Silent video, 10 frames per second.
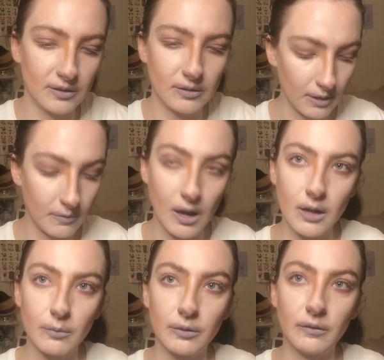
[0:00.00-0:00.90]
I'm not a
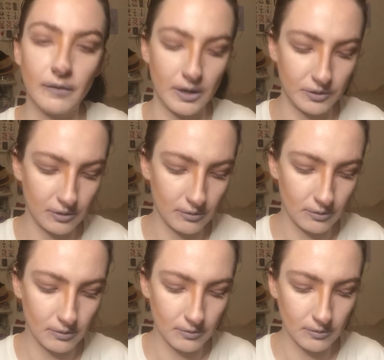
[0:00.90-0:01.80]

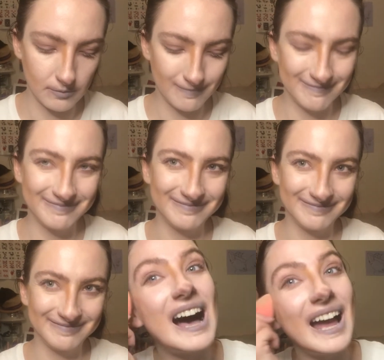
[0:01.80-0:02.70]
professional.
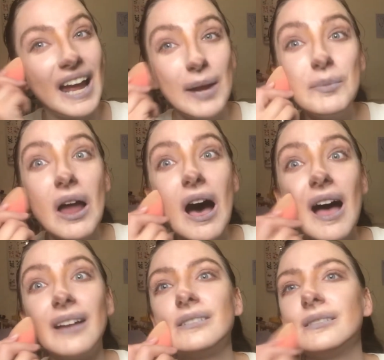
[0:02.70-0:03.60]
I'm not.
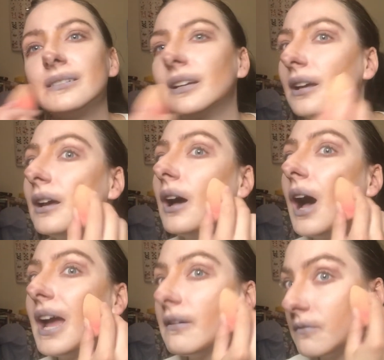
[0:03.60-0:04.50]

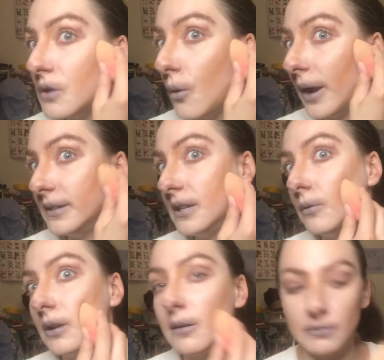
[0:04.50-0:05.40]
I have no idea
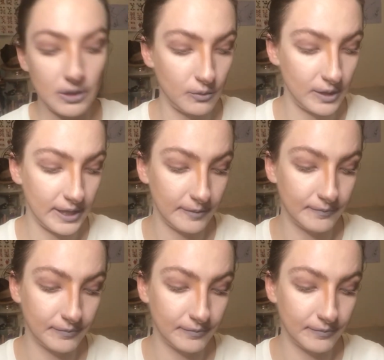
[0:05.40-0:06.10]
what I'm doing.